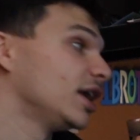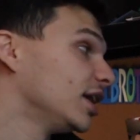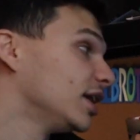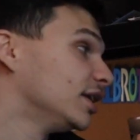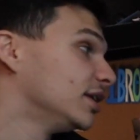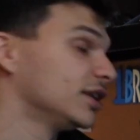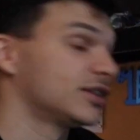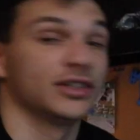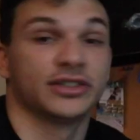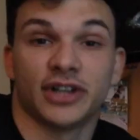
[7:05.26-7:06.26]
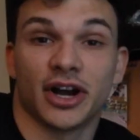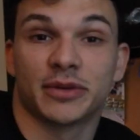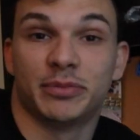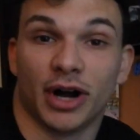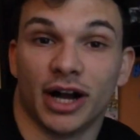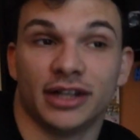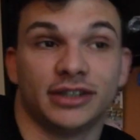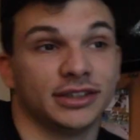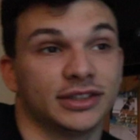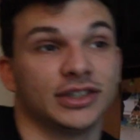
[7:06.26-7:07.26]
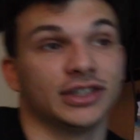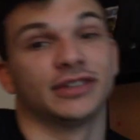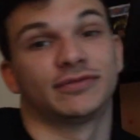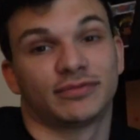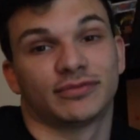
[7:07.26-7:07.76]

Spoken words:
And it's gonna suck, but this is the